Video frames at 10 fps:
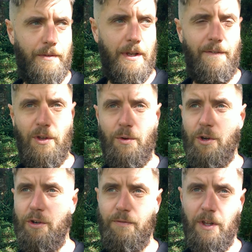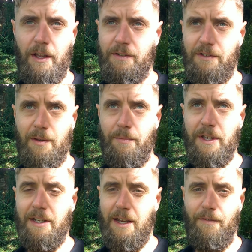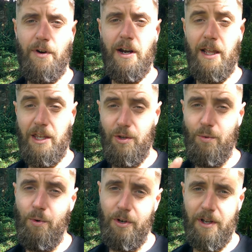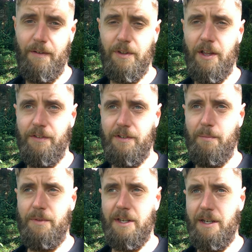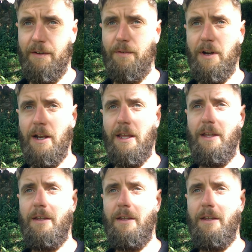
If you could have done something differently, you would have done something differently.